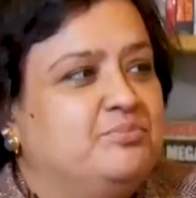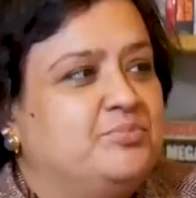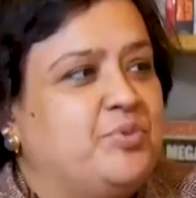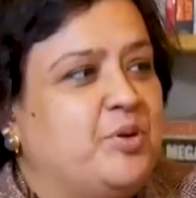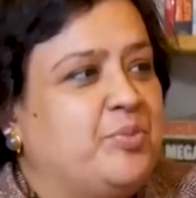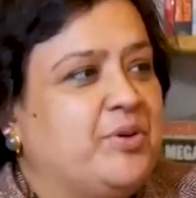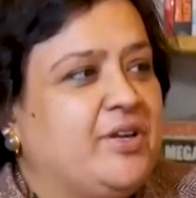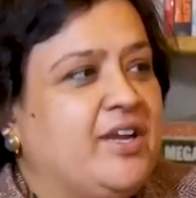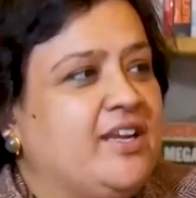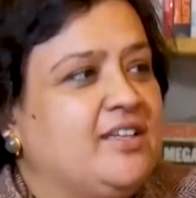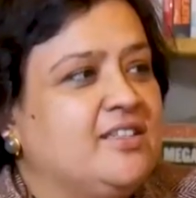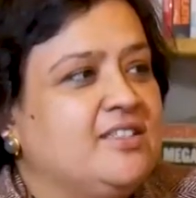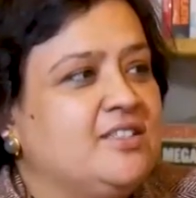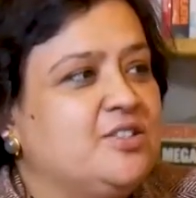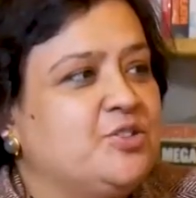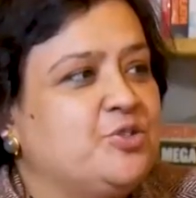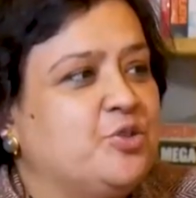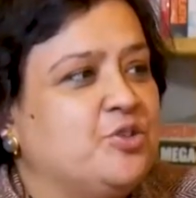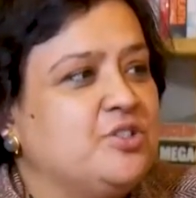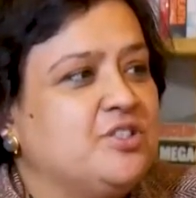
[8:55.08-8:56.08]

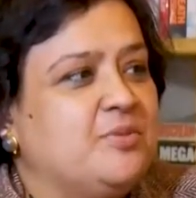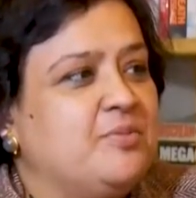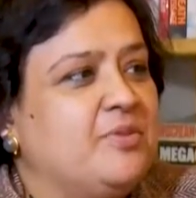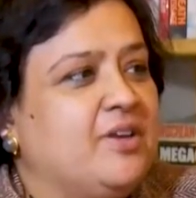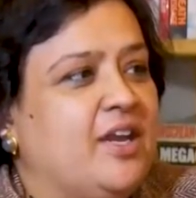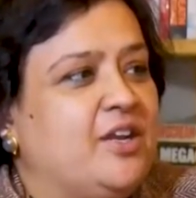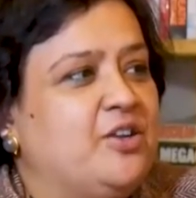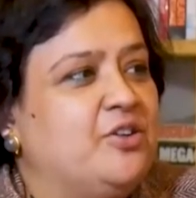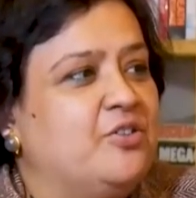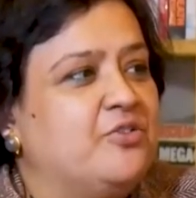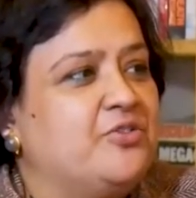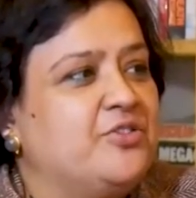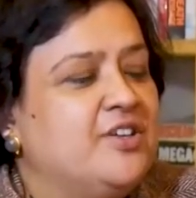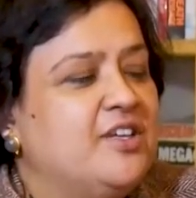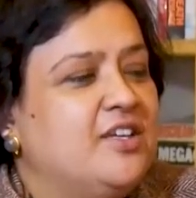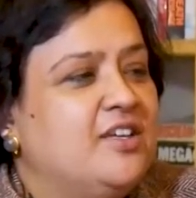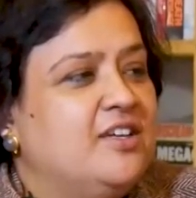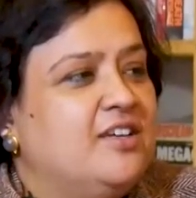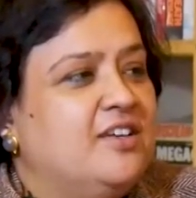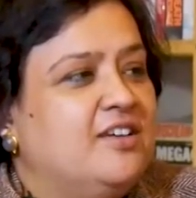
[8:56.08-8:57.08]
propagandist or some kind
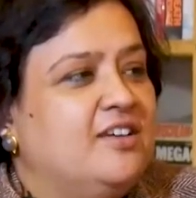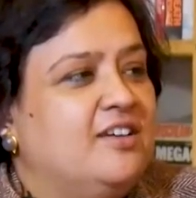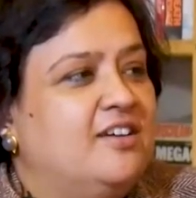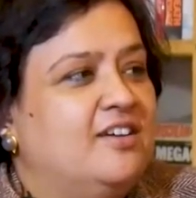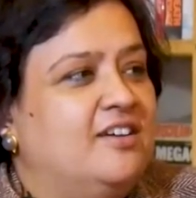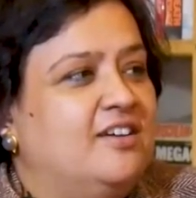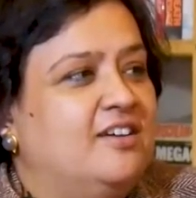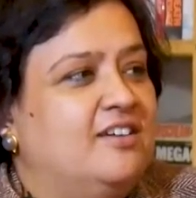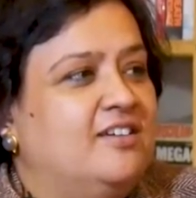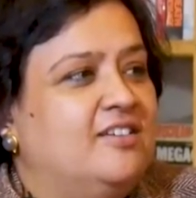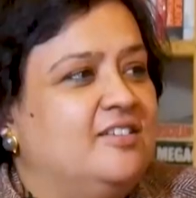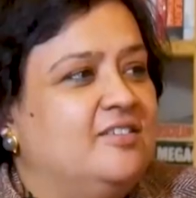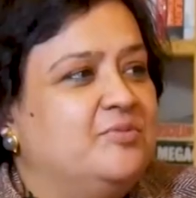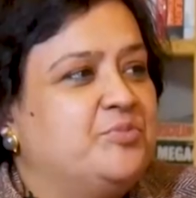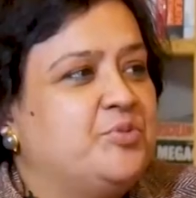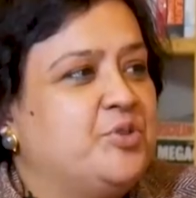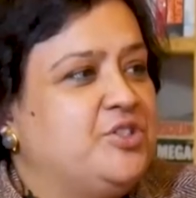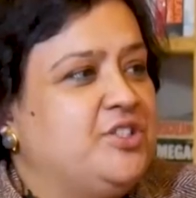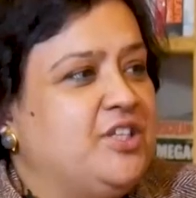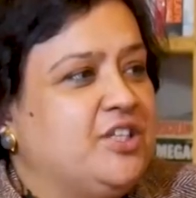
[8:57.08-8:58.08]

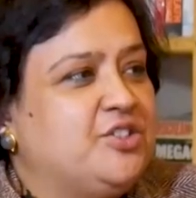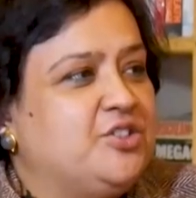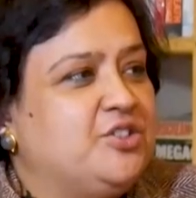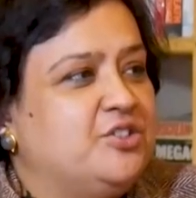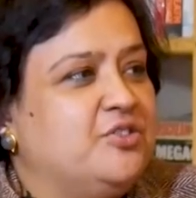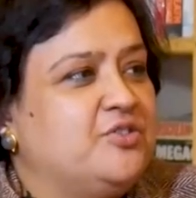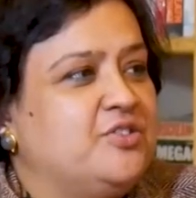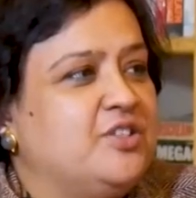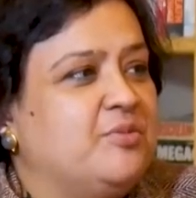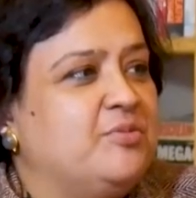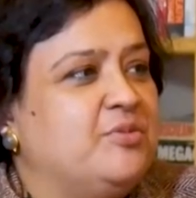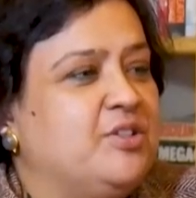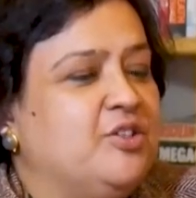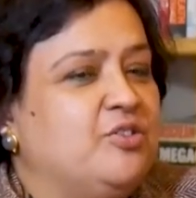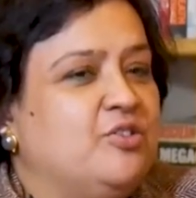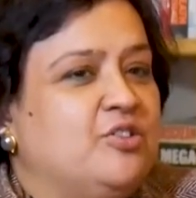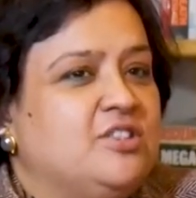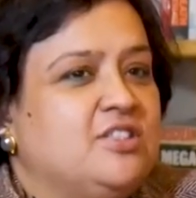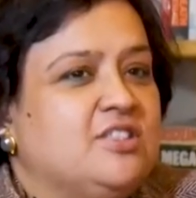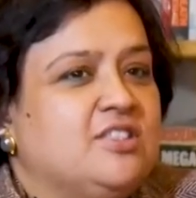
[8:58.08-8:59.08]
of projection of
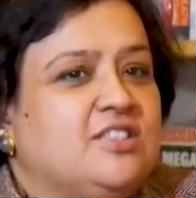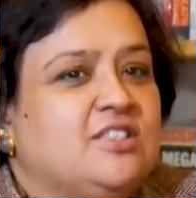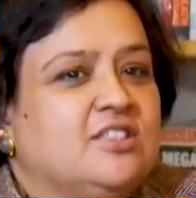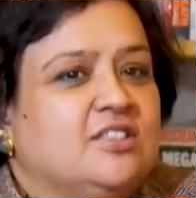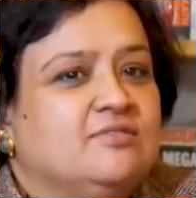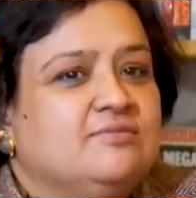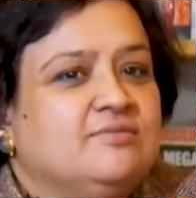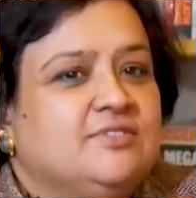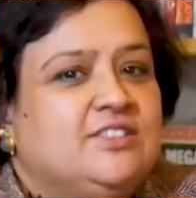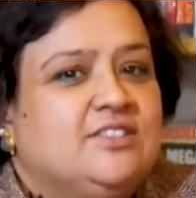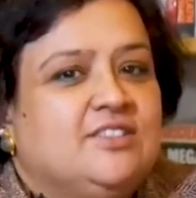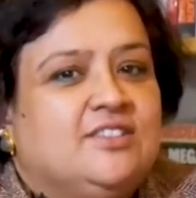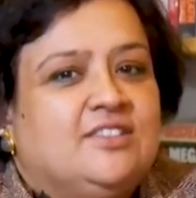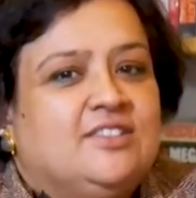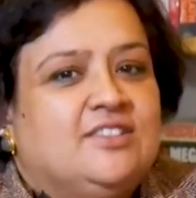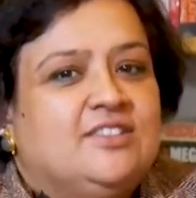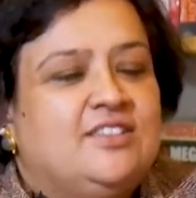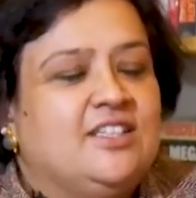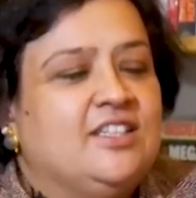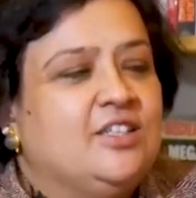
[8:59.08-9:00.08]
something, or just a
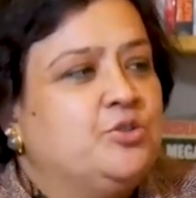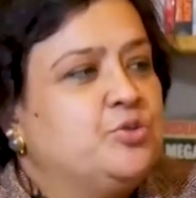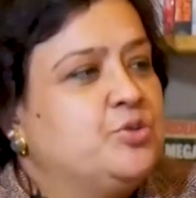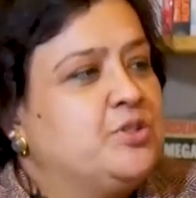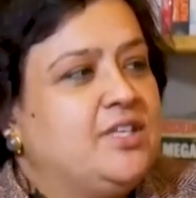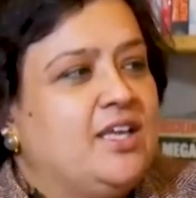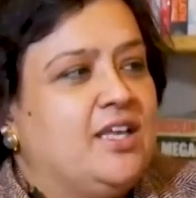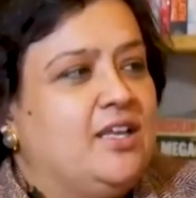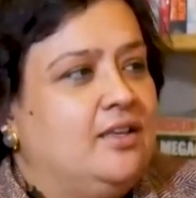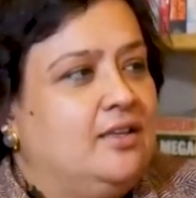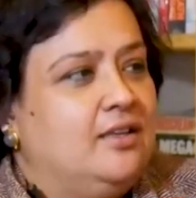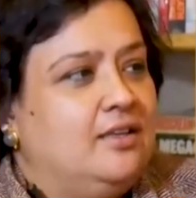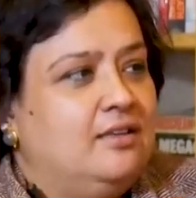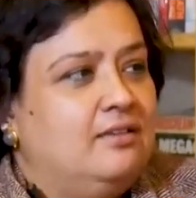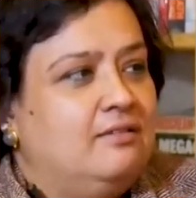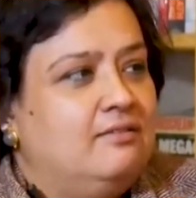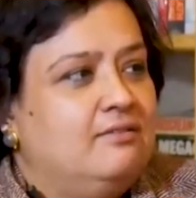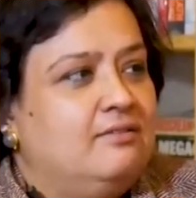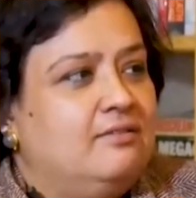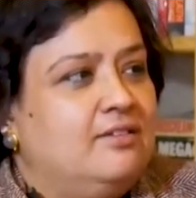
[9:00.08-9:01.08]
thing to sell,
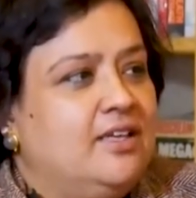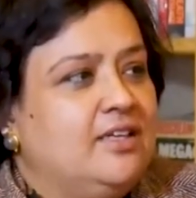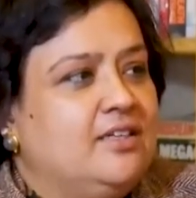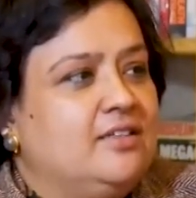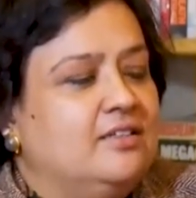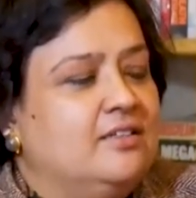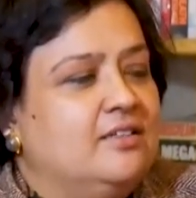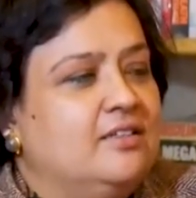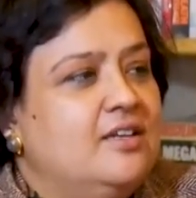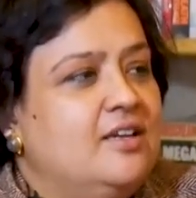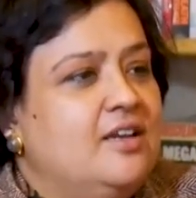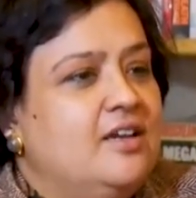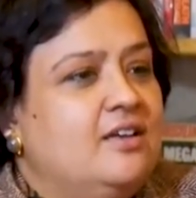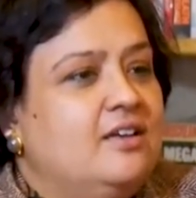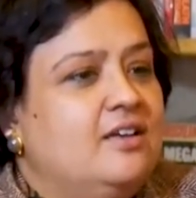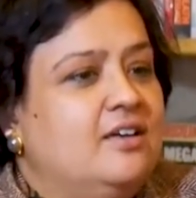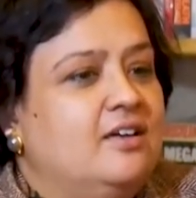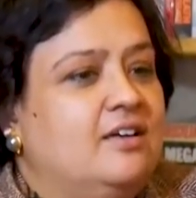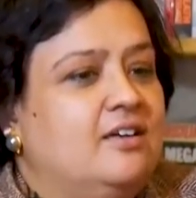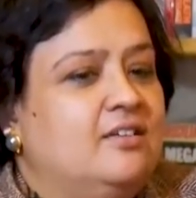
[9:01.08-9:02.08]
like a
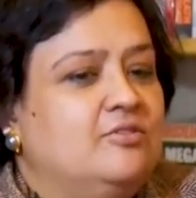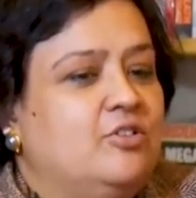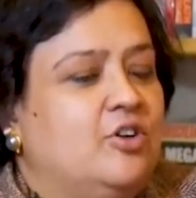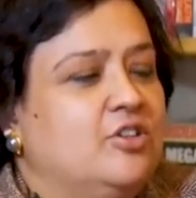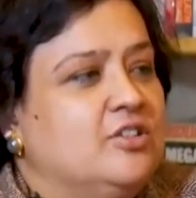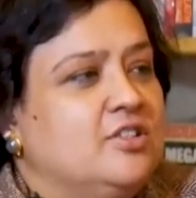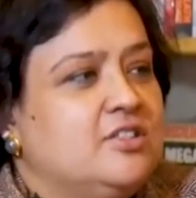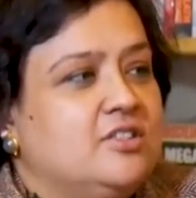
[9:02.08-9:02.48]
on the